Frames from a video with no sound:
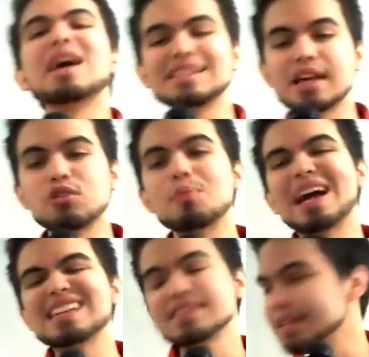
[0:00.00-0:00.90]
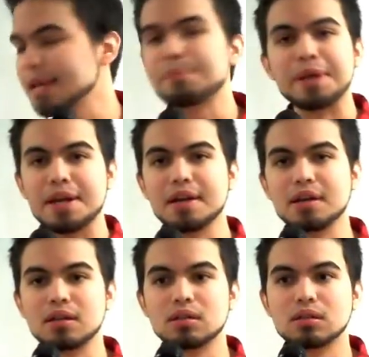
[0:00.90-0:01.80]
why is everybody sleeping?
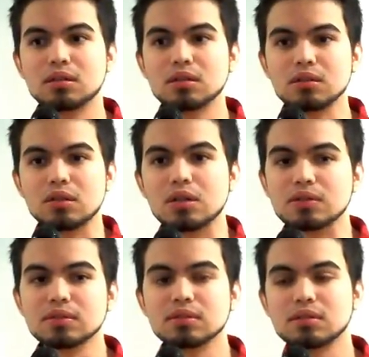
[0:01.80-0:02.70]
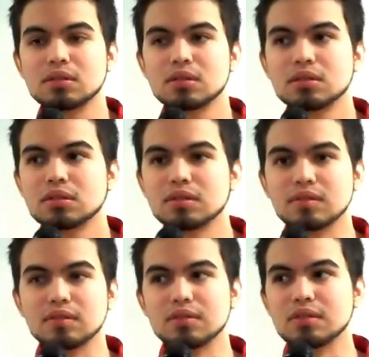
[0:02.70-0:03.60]
Oh,
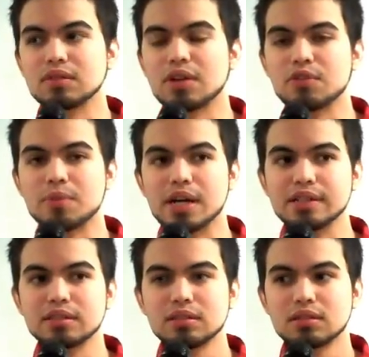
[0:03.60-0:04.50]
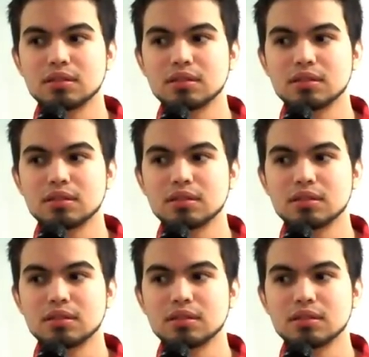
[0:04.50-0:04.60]
never mind.